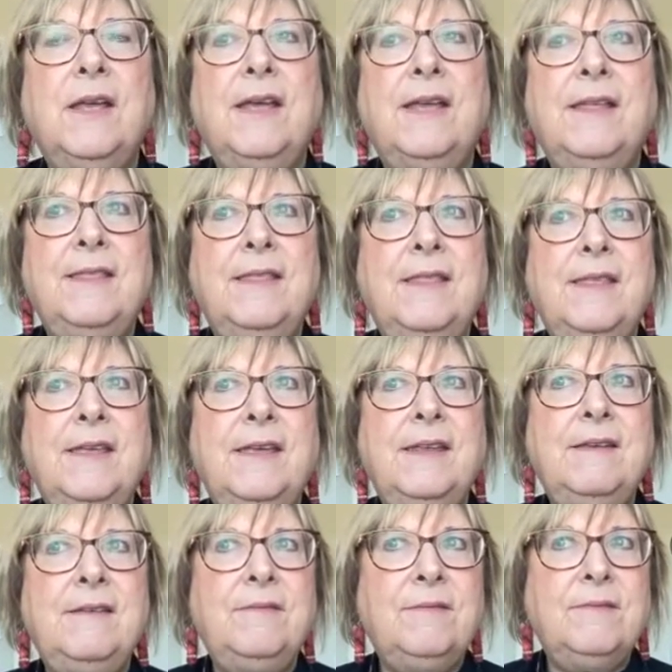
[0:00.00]
And
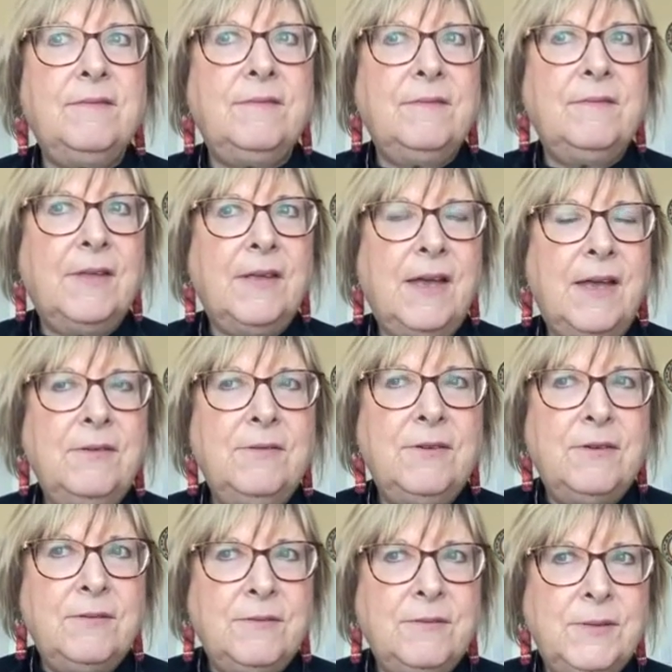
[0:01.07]
then I don't
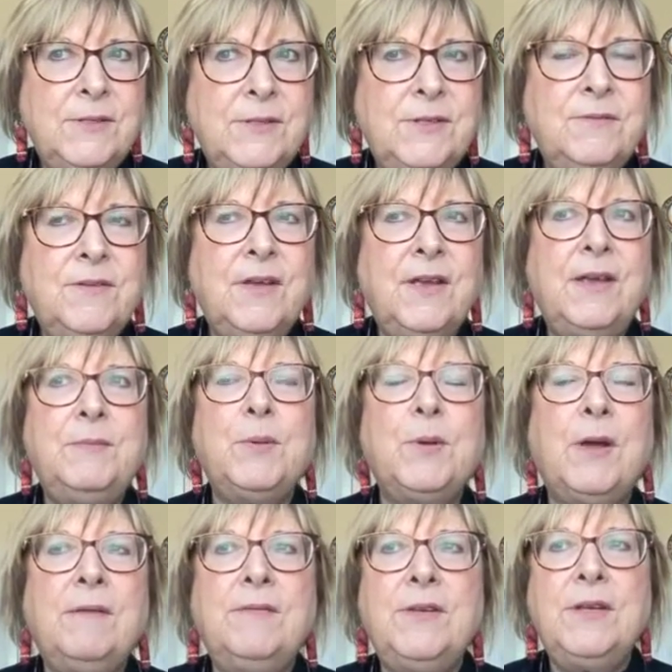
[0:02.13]
know if it was divine
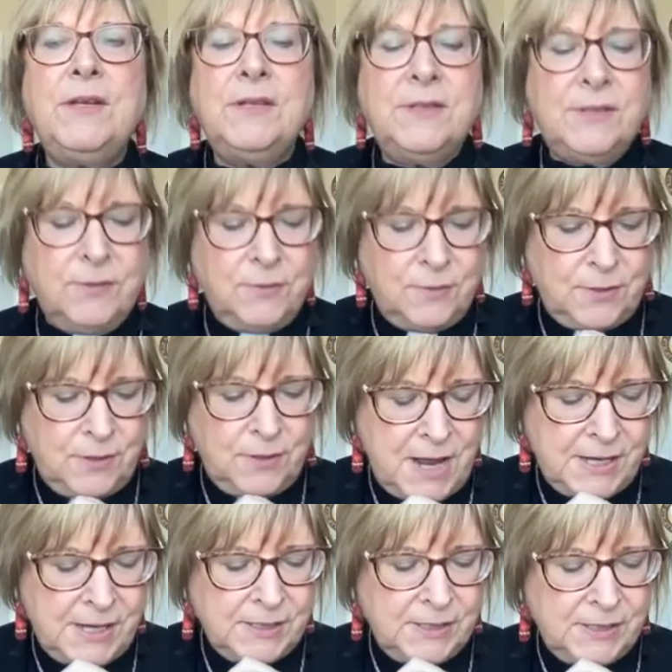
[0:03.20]
providence or an
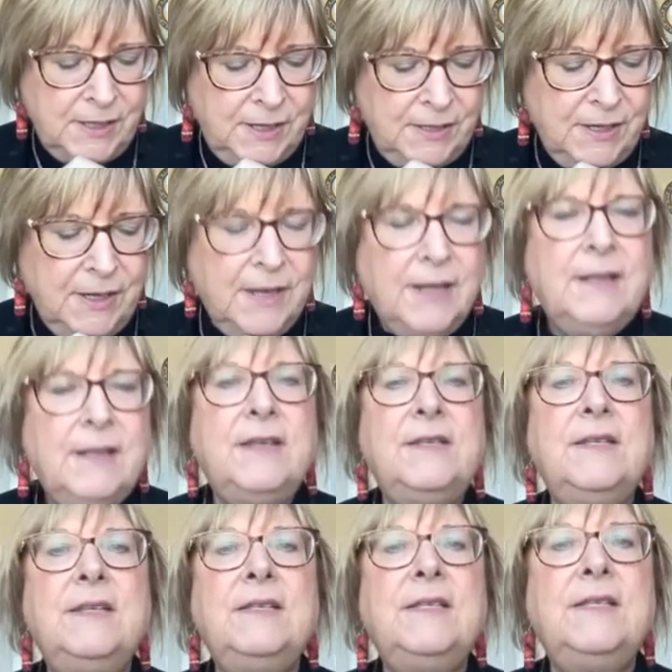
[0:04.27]
accident, they
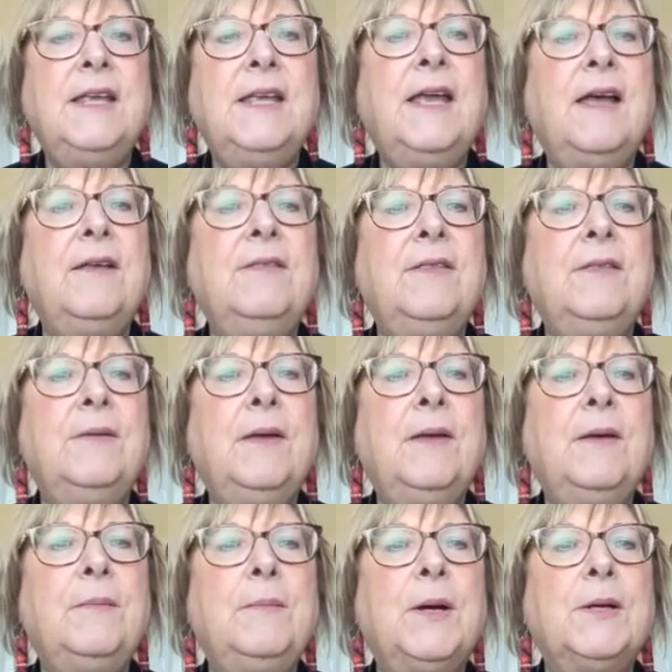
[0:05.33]
didn't take out the
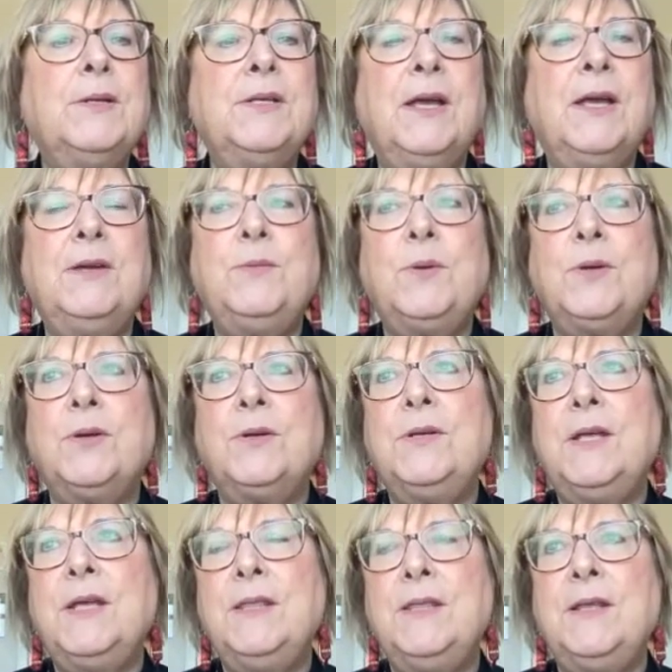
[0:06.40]
apartheid word
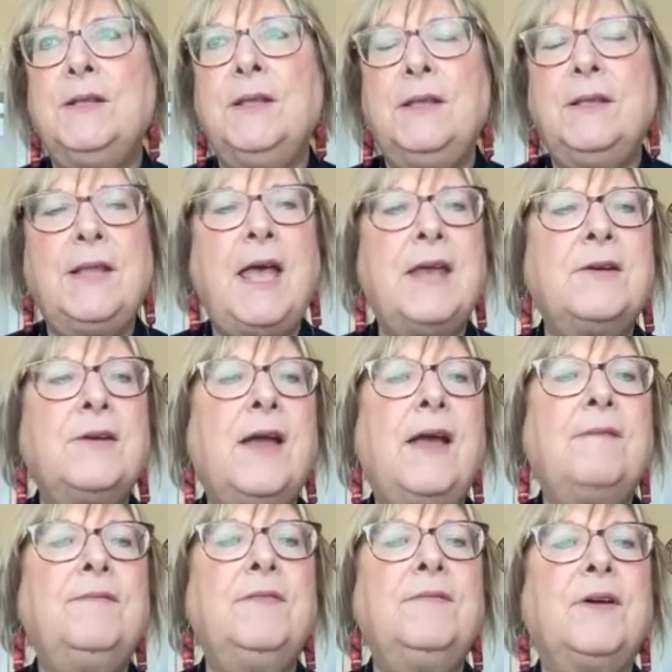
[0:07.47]
in the latter
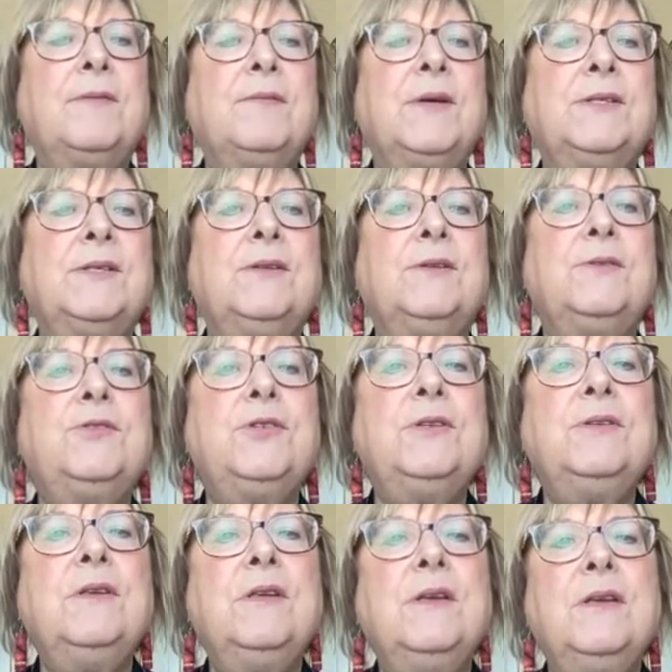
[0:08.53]
half of our
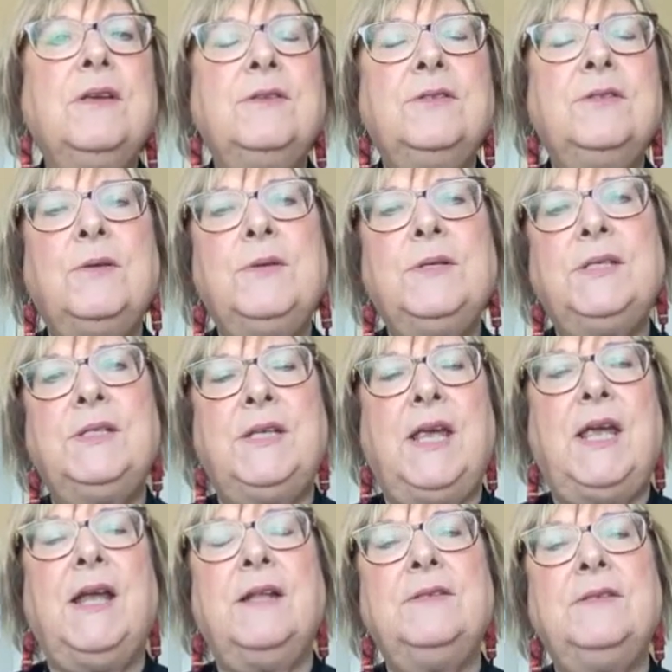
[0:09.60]
resolution, so it
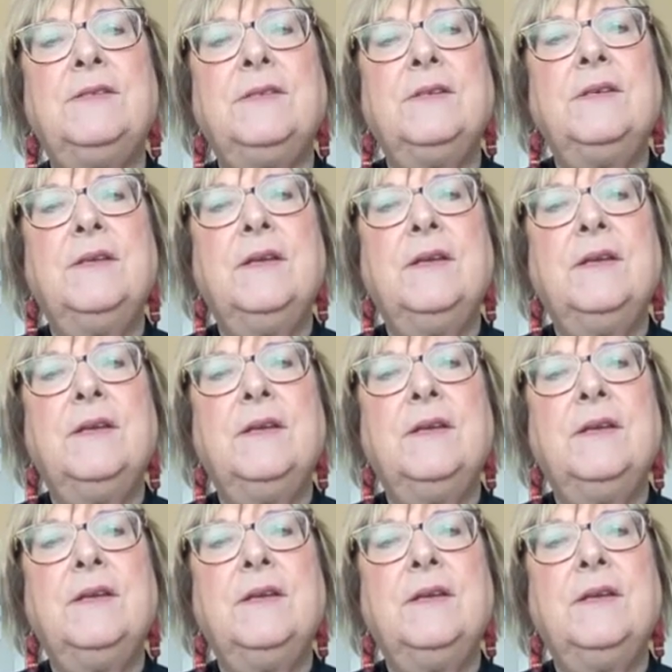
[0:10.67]
stands.